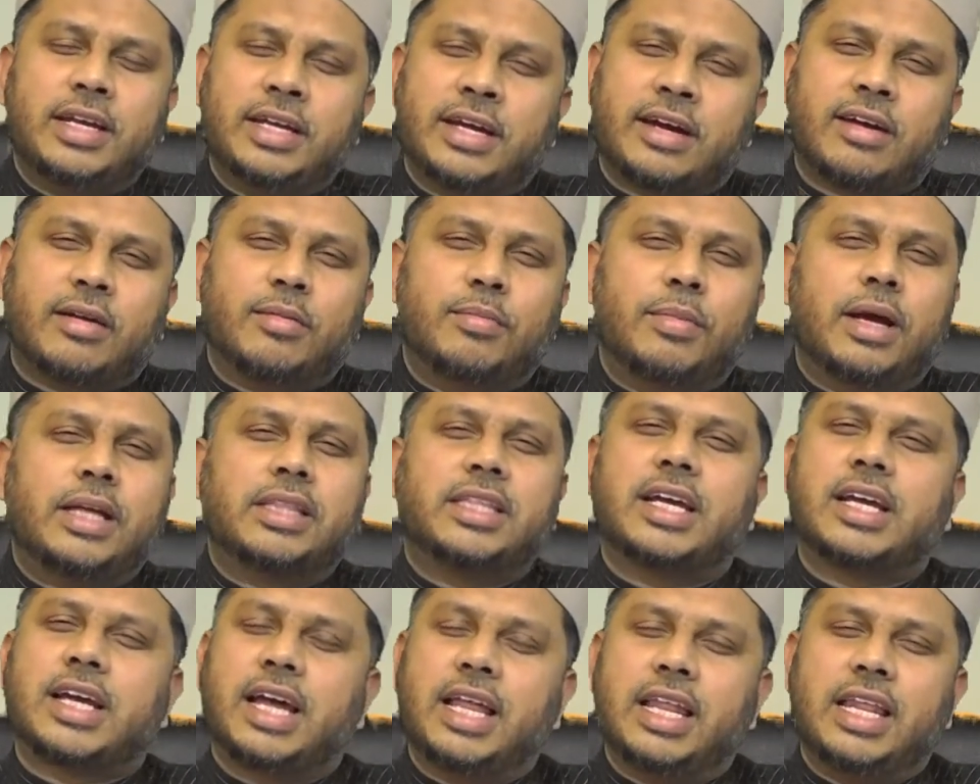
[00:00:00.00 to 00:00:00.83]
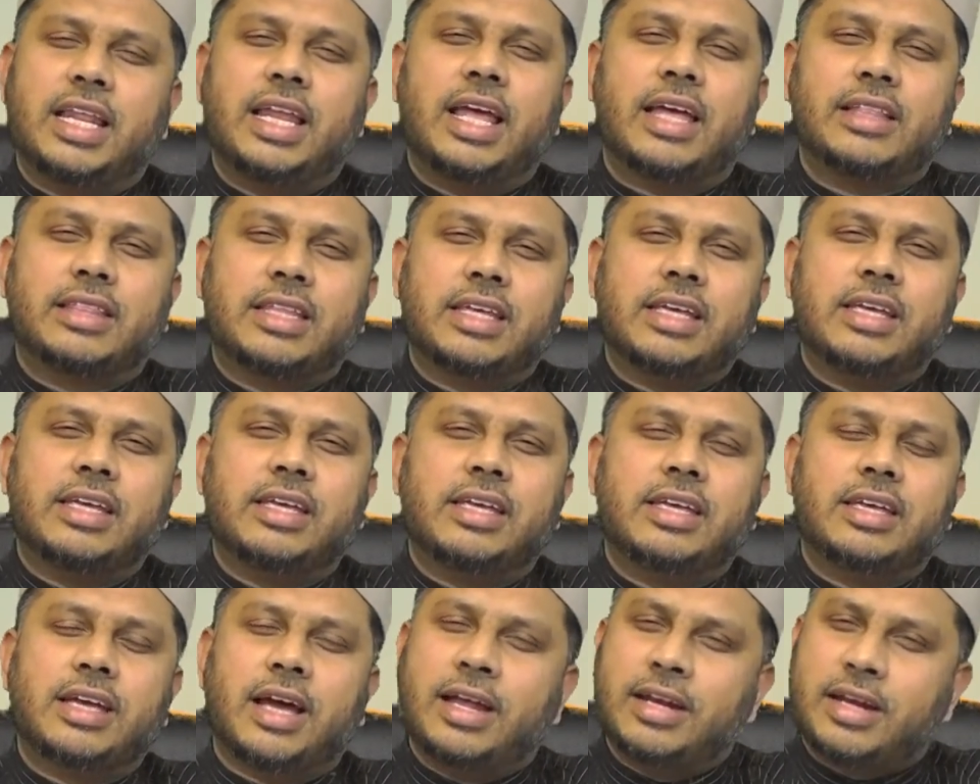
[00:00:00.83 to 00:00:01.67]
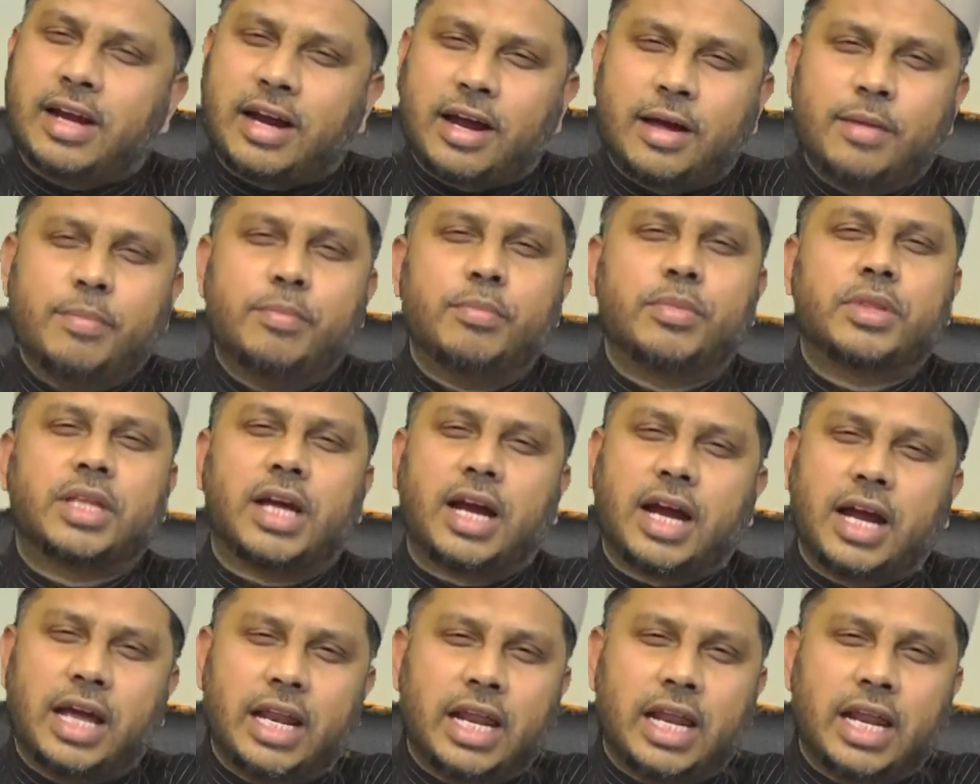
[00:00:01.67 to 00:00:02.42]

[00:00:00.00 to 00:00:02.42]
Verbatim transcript: ni'mataka allati an'amta